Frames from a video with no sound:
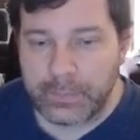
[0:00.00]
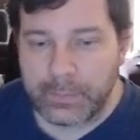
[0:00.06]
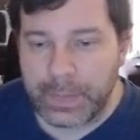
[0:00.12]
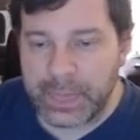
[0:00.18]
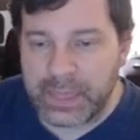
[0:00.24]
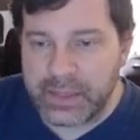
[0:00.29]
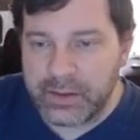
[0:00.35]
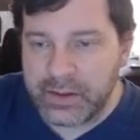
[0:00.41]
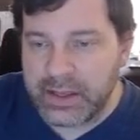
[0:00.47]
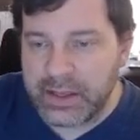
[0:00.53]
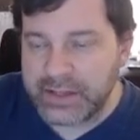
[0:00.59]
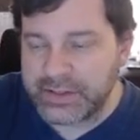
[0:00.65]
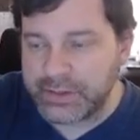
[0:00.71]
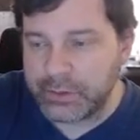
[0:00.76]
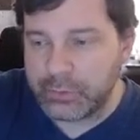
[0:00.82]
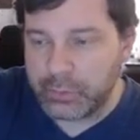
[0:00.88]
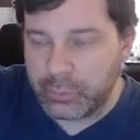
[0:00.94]
you get
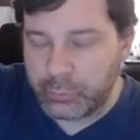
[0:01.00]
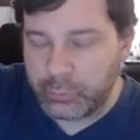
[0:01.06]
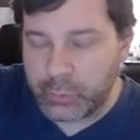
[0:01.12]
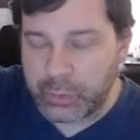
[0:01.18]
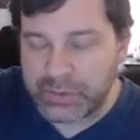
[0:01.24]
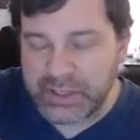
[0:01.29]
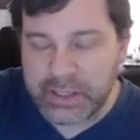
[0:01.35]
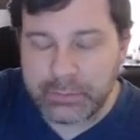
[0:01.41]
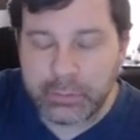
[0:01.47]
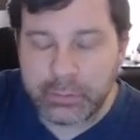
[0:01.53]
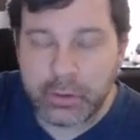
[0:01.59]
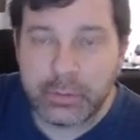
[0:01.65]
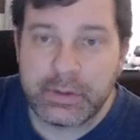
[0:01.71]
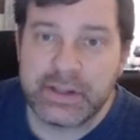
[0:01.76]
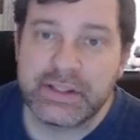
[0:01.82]
to rotate permanents